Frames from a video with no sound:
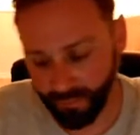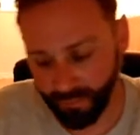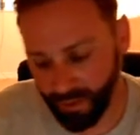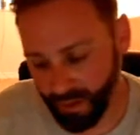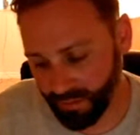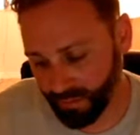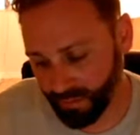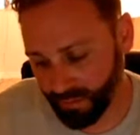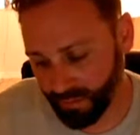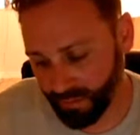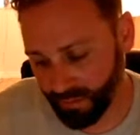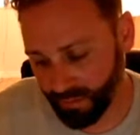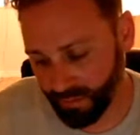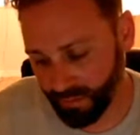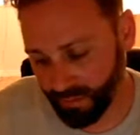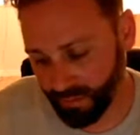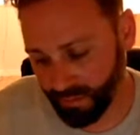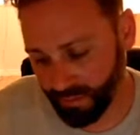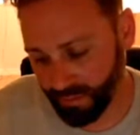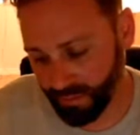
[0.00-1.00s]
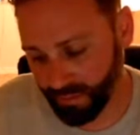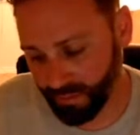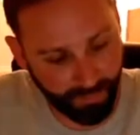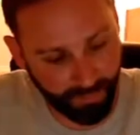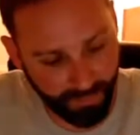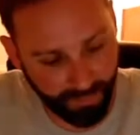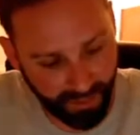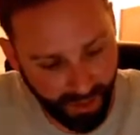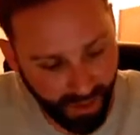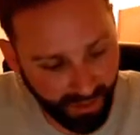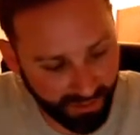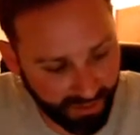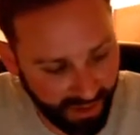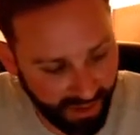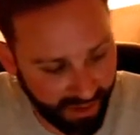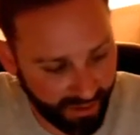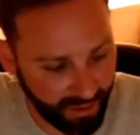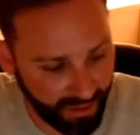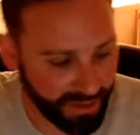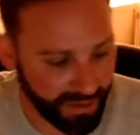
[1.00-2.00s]
run from the
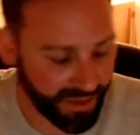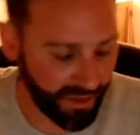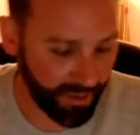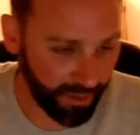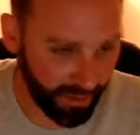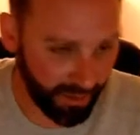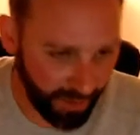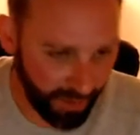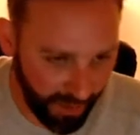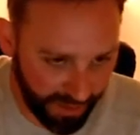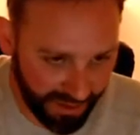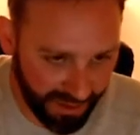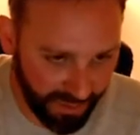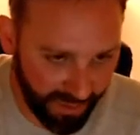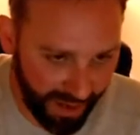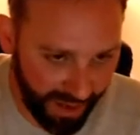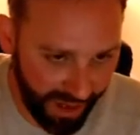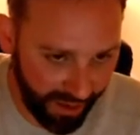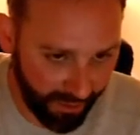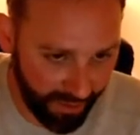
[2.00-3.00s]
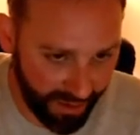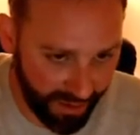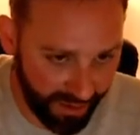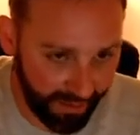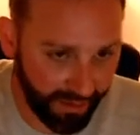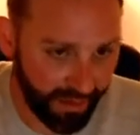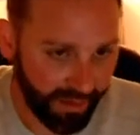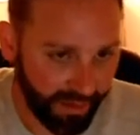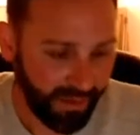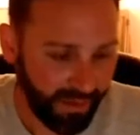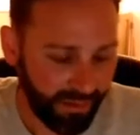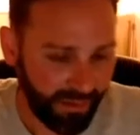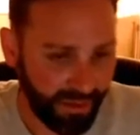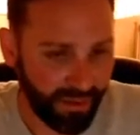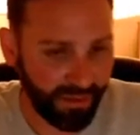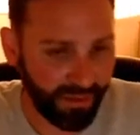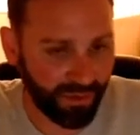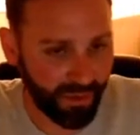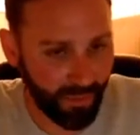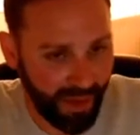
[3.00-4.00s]
alternator to your closest battery,
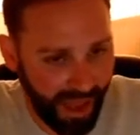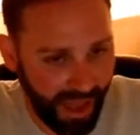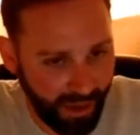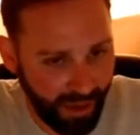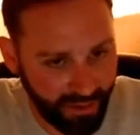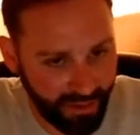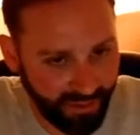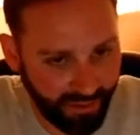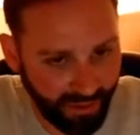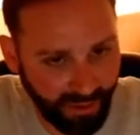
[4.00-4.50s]
use the battery